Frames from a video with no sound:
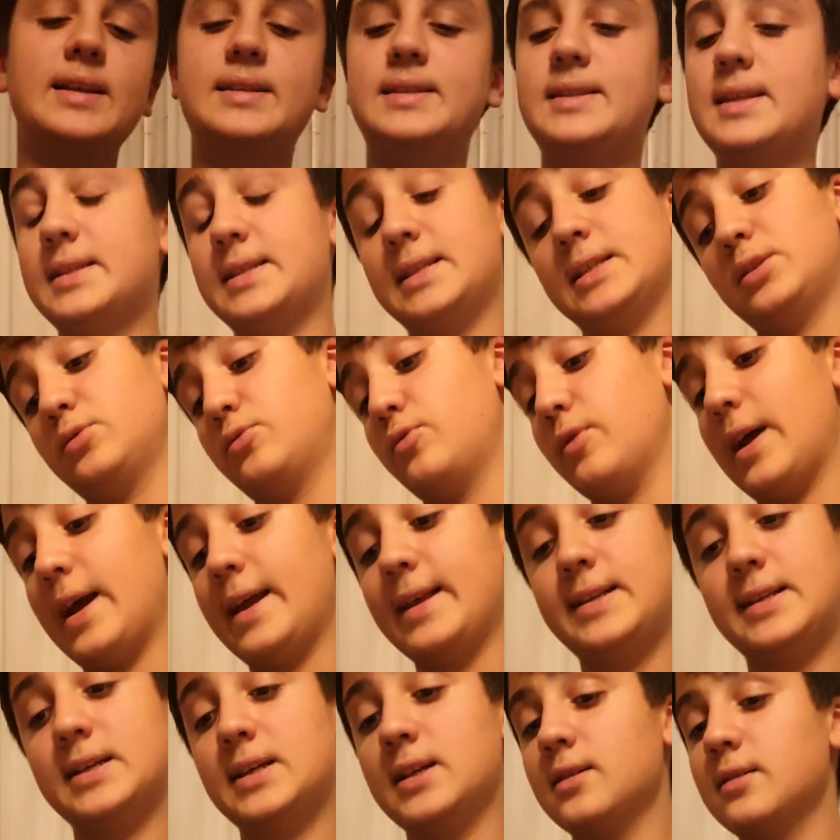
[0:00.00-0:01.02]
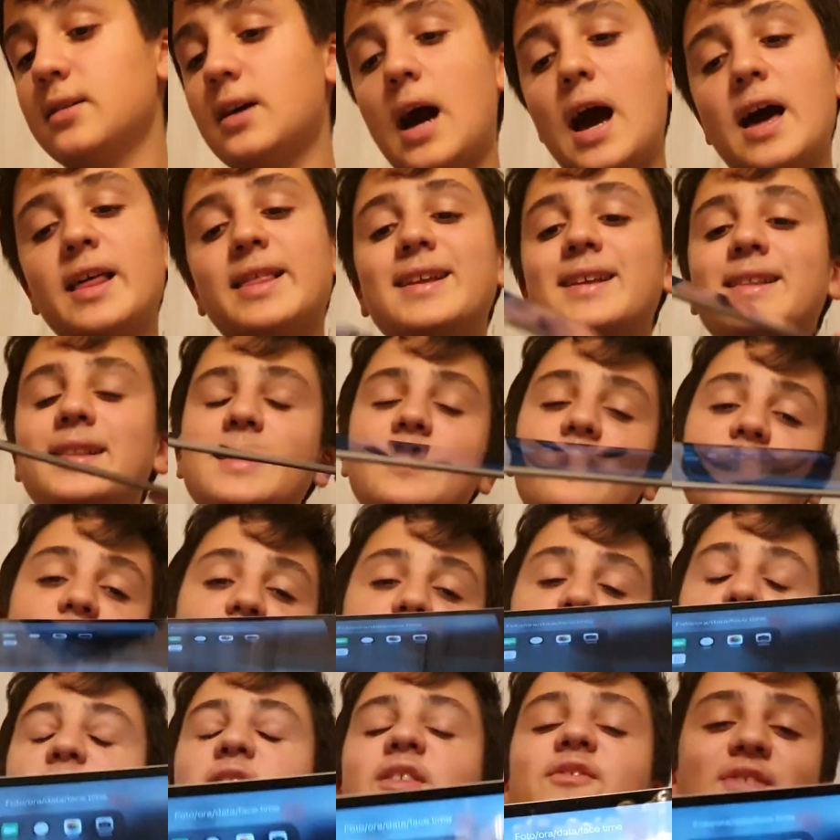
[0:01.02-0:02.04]
this is great. I think that
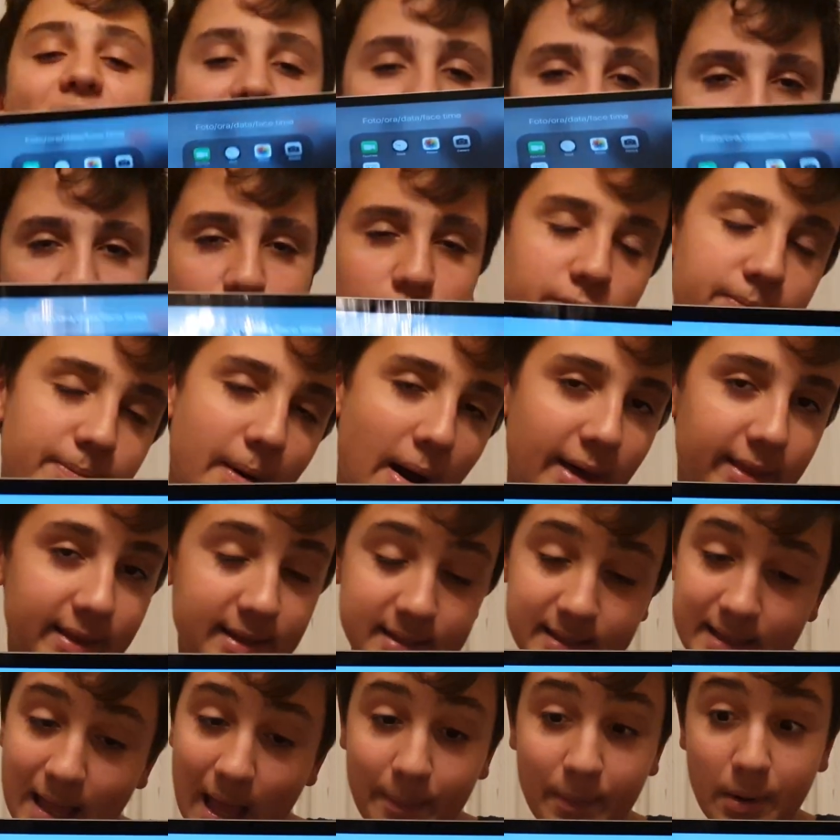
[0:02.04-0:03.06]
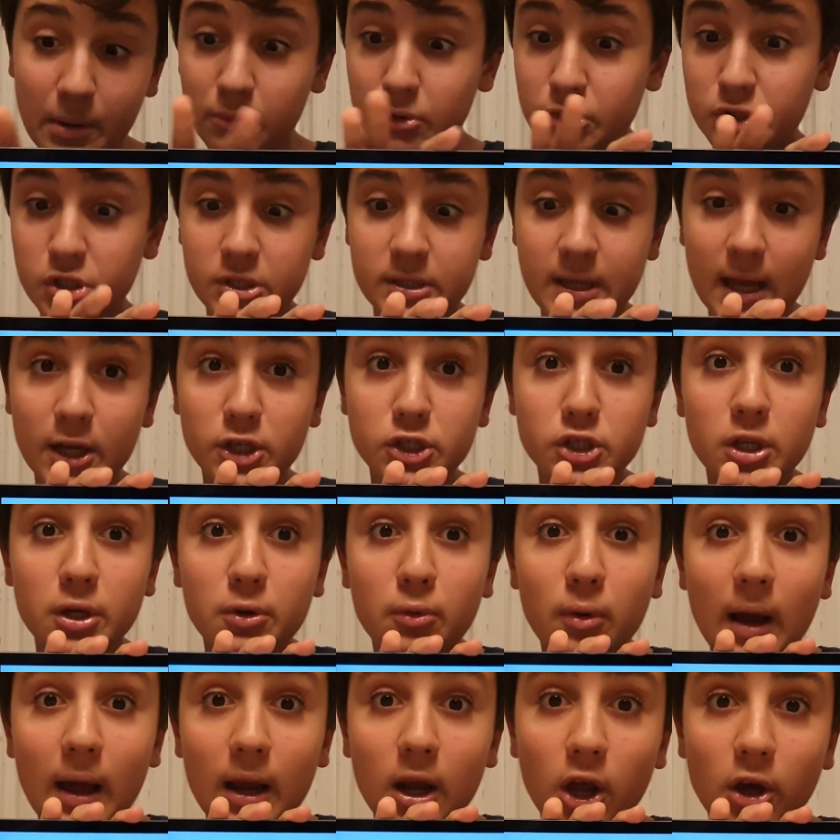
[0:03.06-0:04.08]
for the value you buy this tablet, which is actually
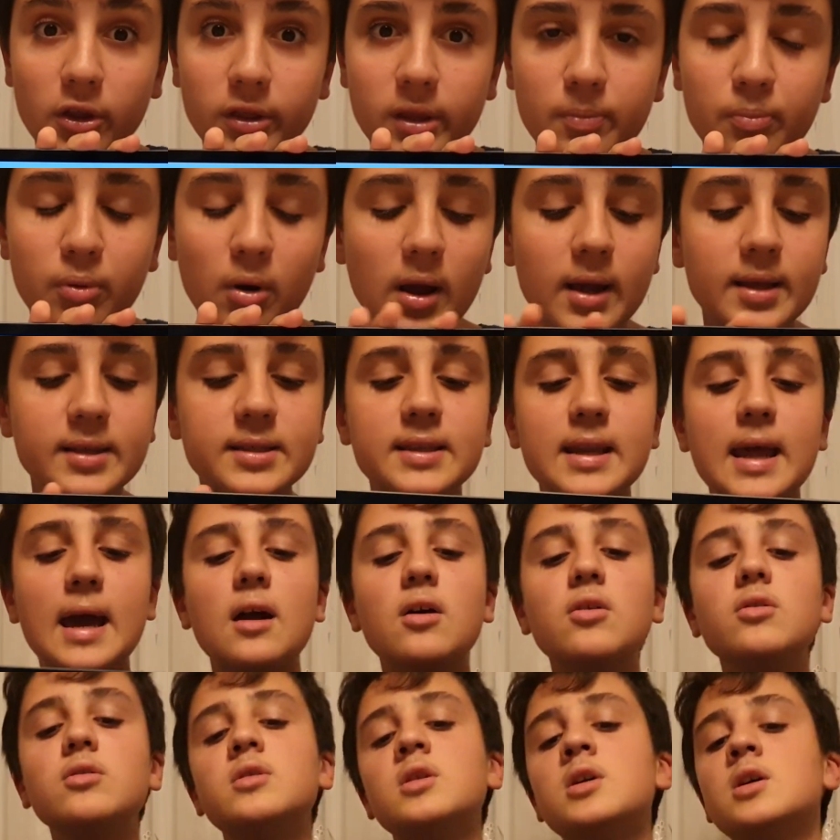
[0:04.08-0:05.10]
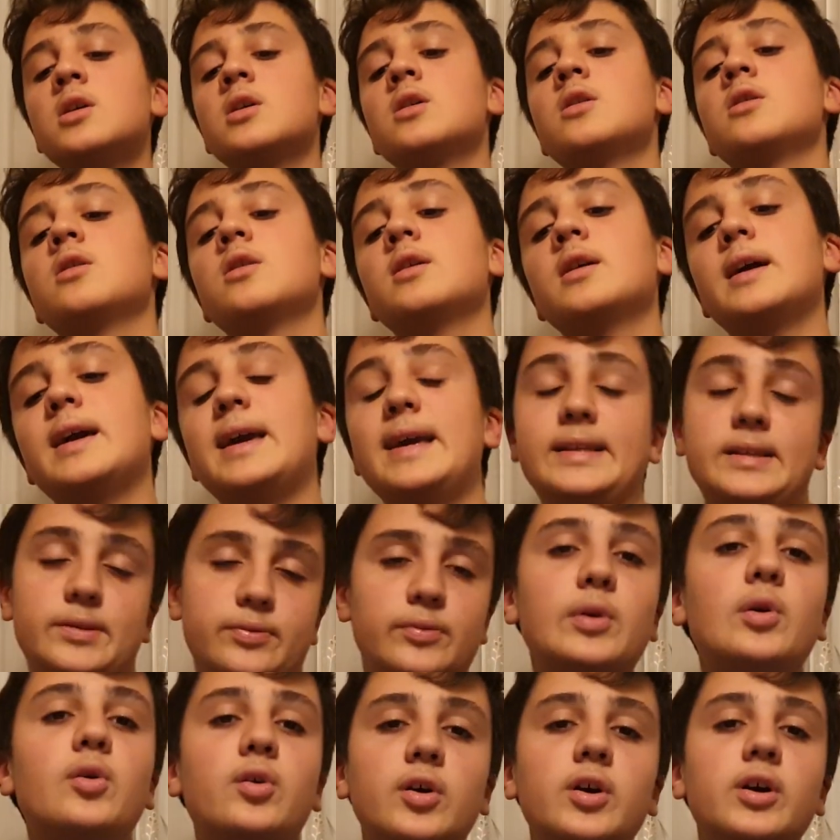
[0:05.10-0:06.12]
quite low, the price now, it's
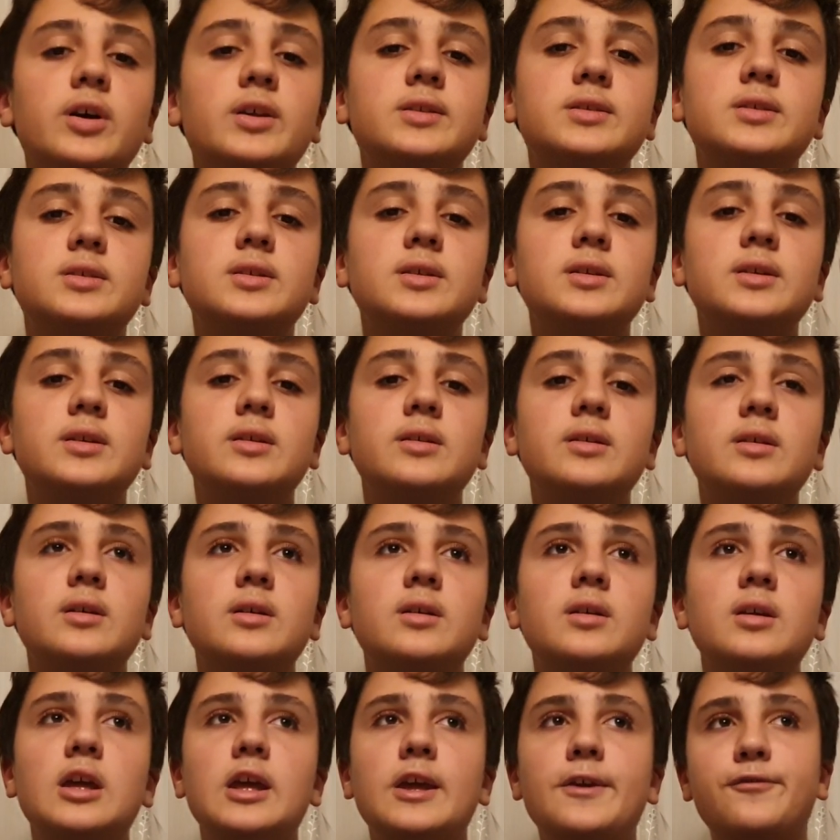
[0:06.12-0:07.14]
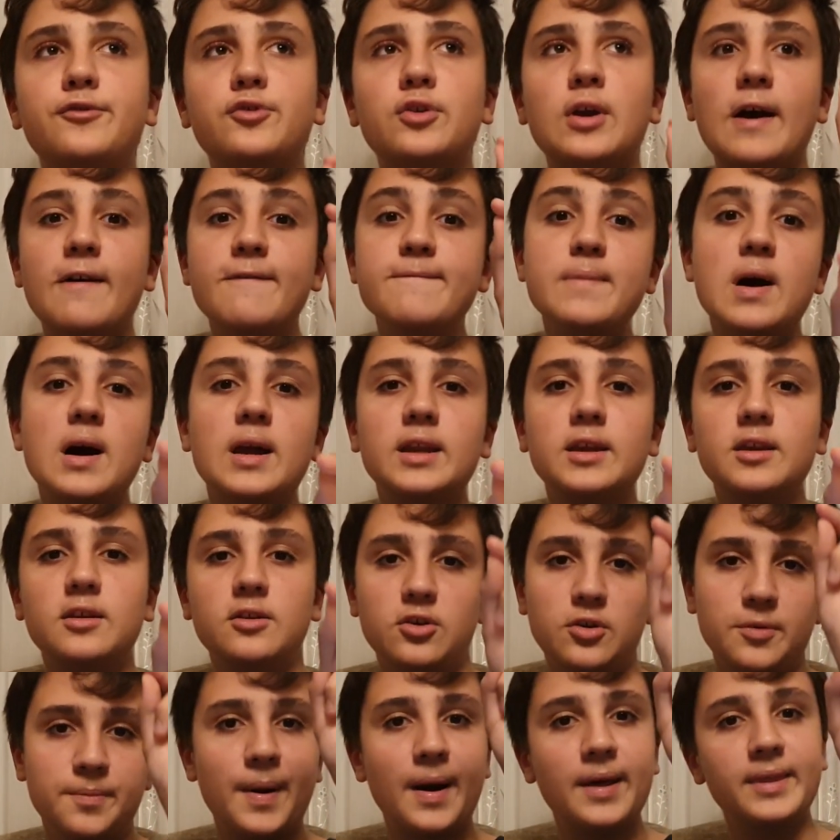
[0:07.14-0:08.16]
real good. If you have money,
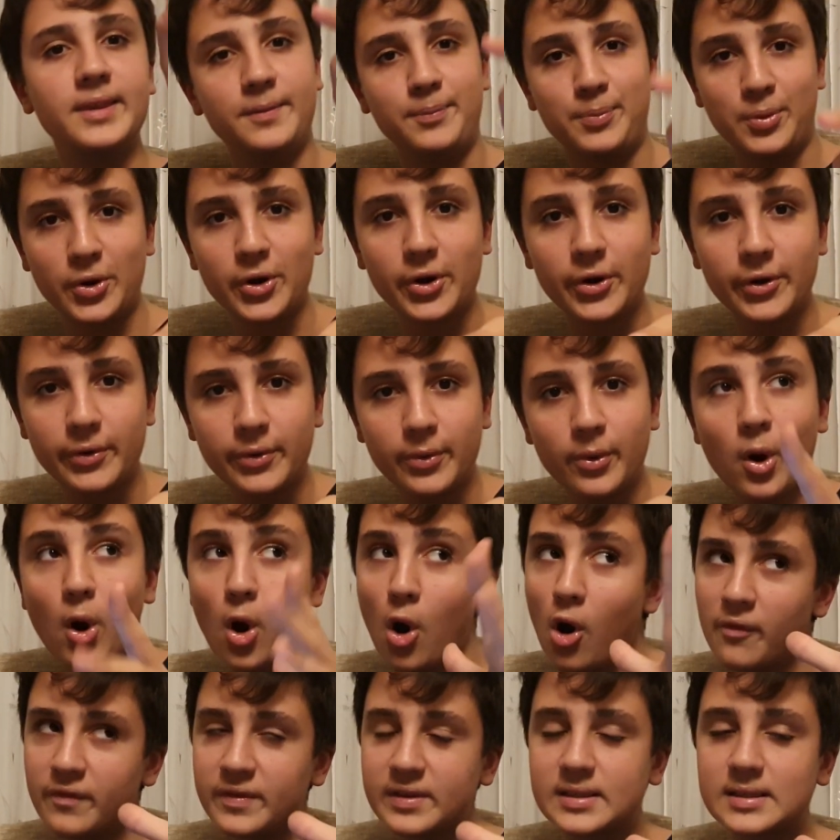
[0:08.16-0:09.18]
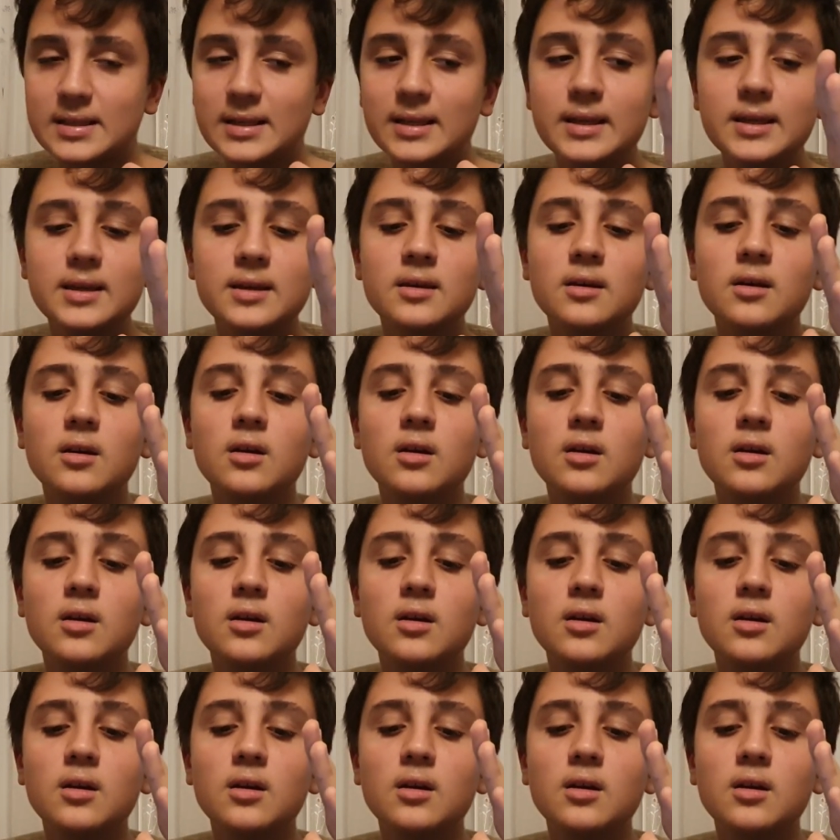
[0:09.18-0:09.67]
you buy the Pro, obviously.